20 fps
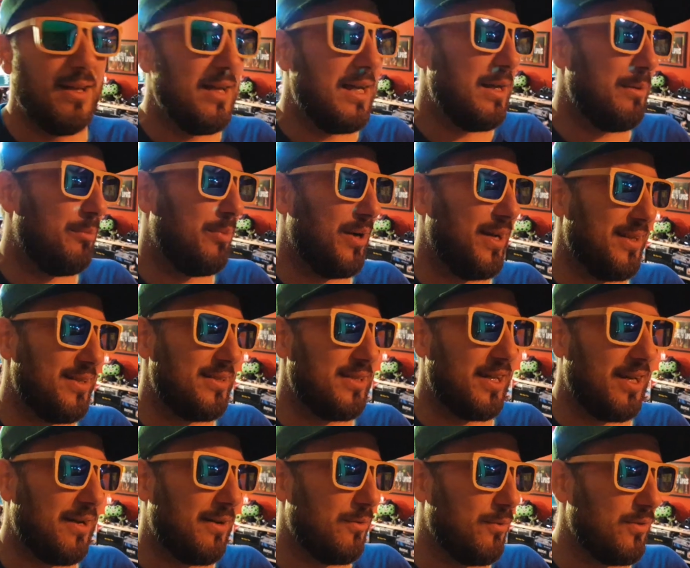but
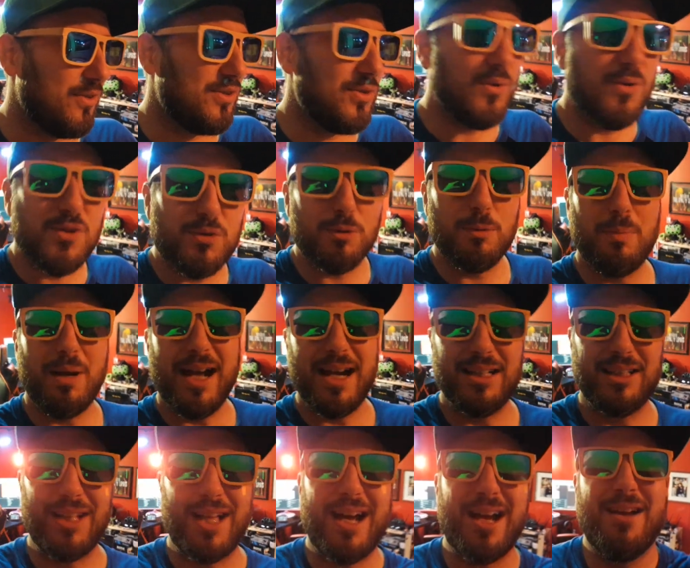uh, as soon as we're back
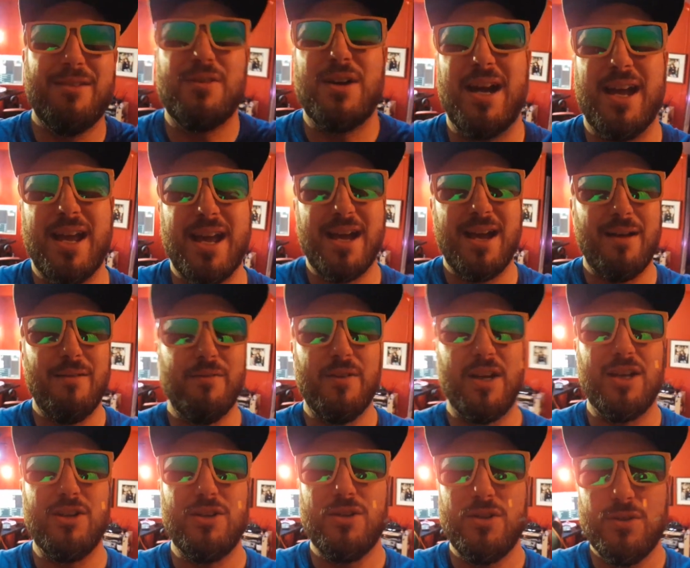live, I have a
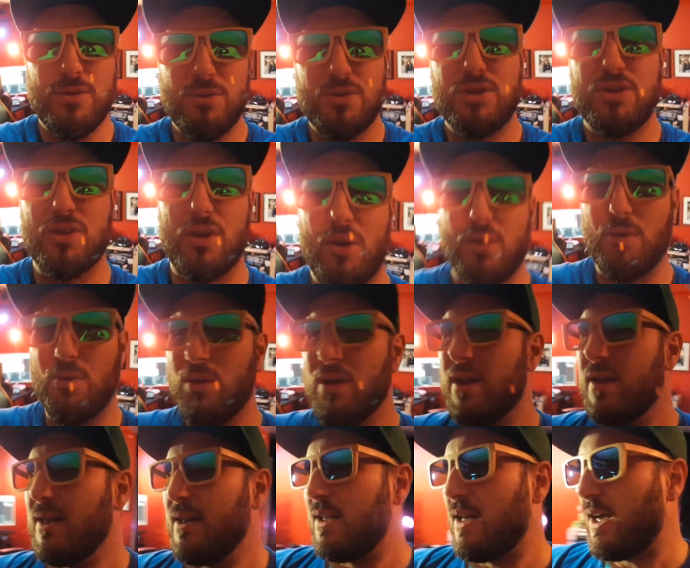new show
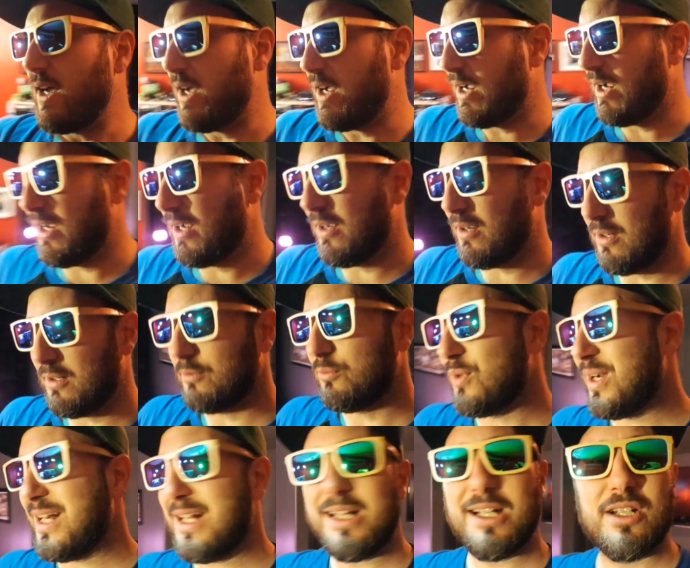uh,
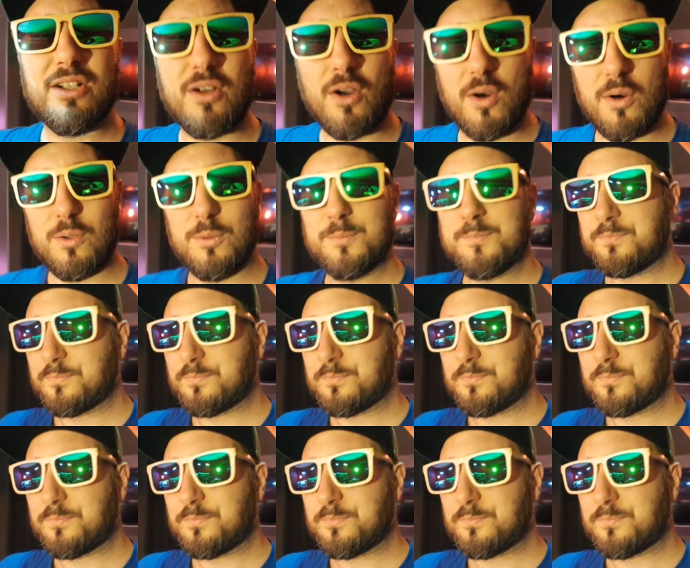ready to go.